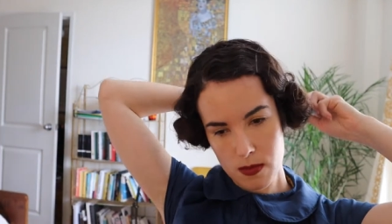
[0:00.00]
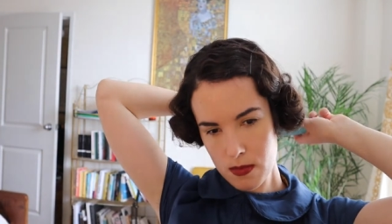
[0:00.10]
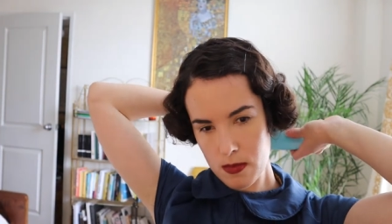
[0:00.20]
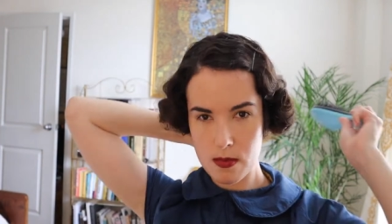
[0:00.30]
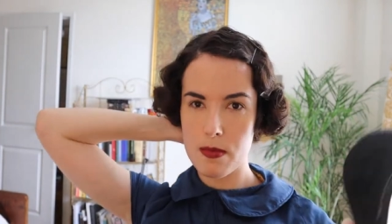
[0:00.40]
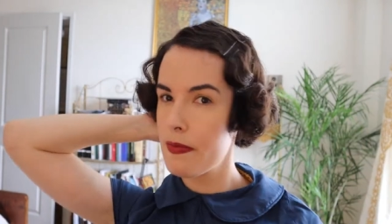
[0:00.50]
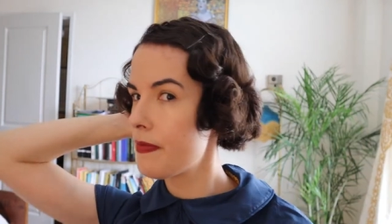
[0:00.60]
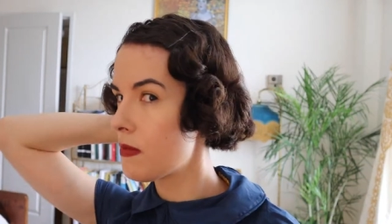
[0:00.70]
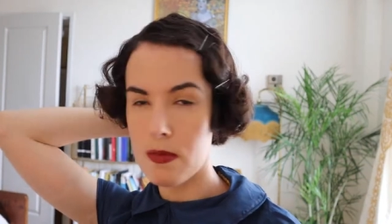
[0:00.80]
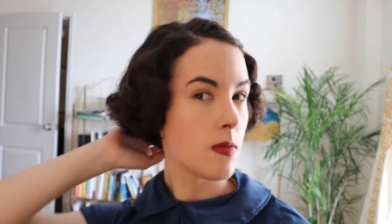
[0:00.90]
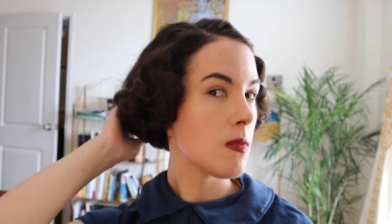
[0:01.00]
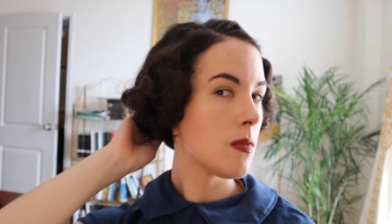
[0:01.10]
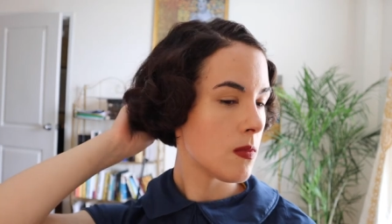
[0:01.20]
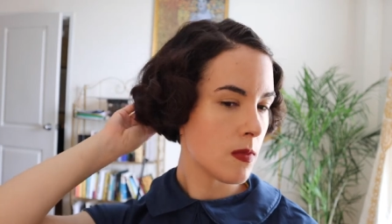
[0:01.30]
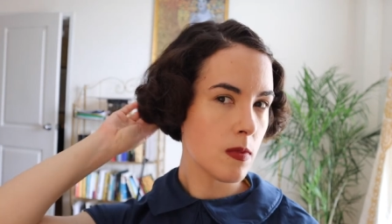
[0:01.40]
yeah
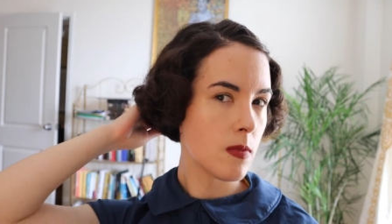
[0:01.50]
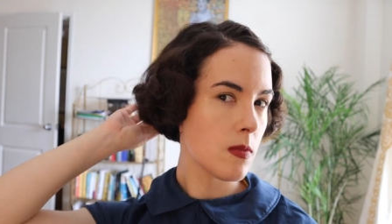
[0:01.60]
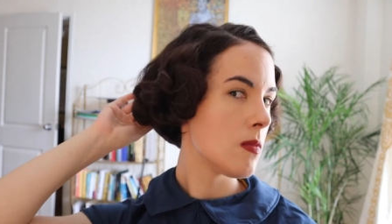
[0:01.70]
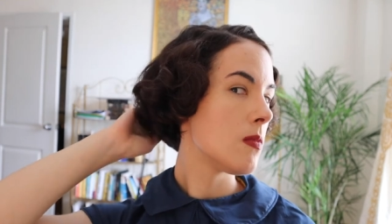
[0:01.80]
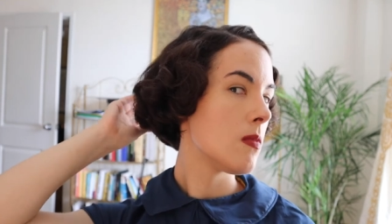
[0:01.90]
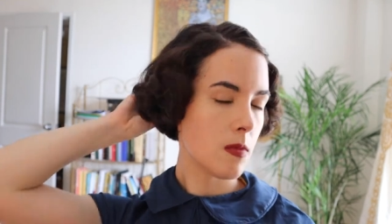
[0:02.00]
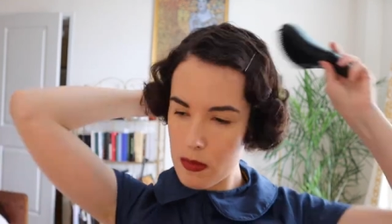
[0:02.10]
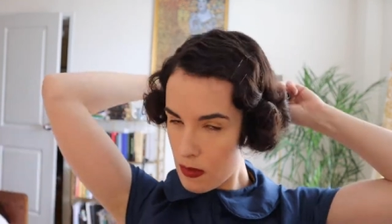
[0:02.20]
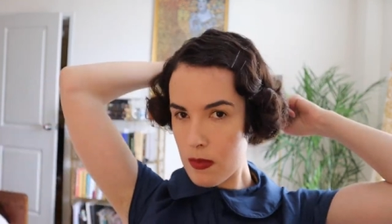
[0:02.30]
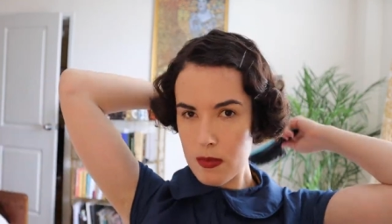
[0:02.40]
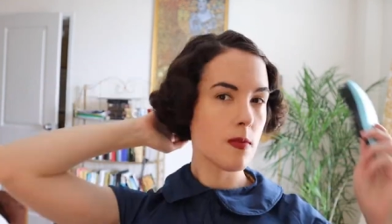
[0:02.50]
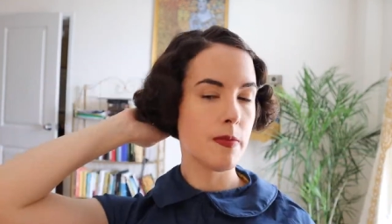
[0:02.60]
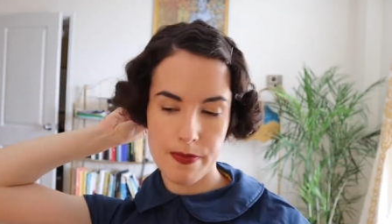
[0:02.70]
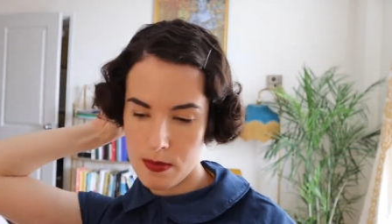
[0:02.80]
this is the final look